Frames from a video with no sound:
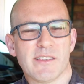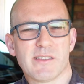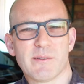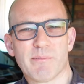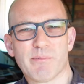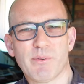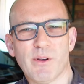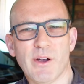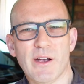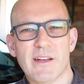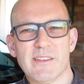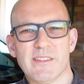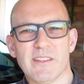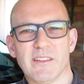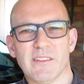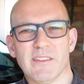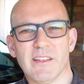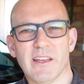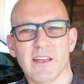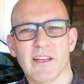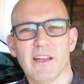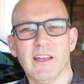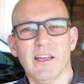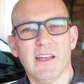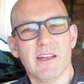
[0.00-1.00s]
of surprising
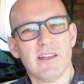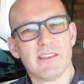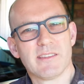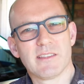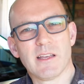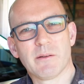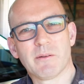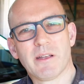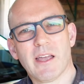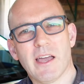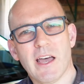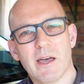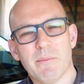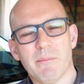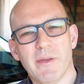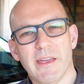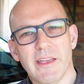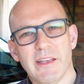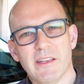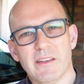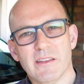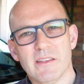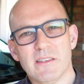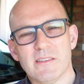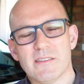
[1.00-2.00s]
that some car
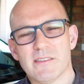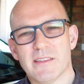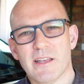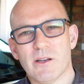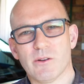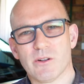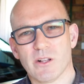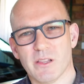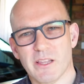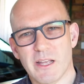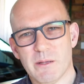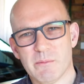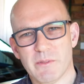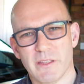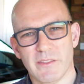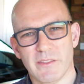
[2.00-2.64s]
makers, they'll claim